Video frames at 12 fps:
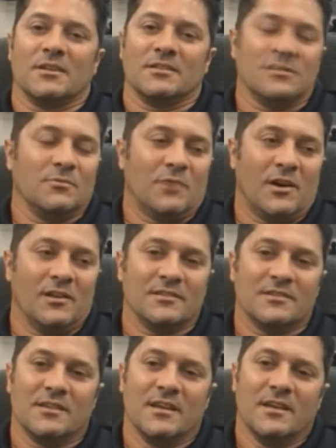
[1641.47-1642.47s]
Rusty
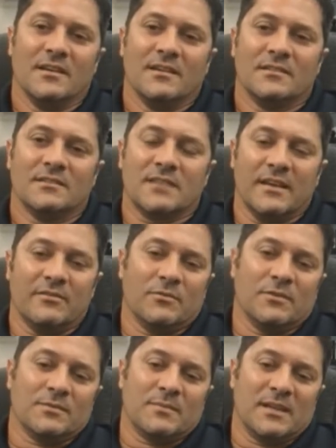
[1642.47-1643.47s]
Wallace, Steven
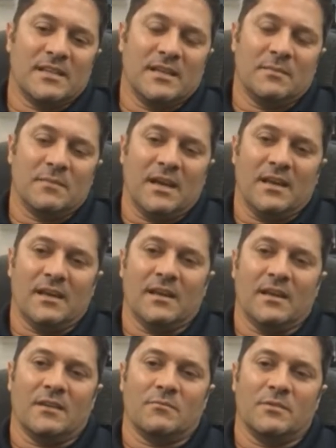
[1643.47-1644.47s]
was my teammate,
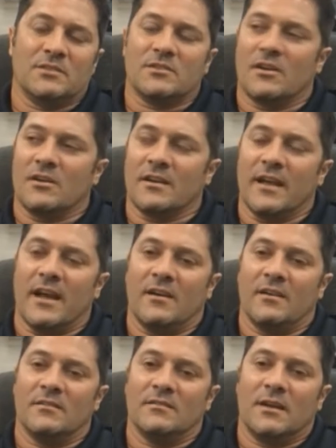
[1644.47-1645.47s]
and we started
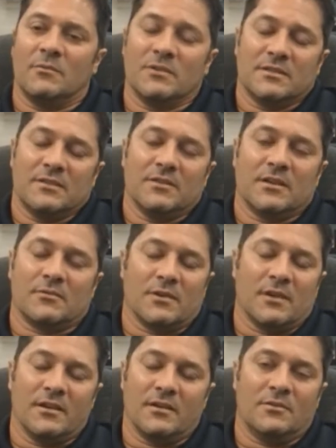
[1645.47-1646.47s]
out, I wasn't even going to
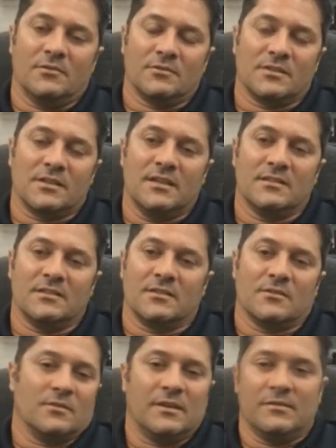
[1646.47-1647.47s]
run the whole season
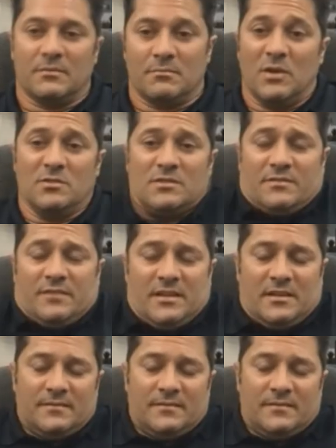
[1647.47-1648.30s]
or even most of it.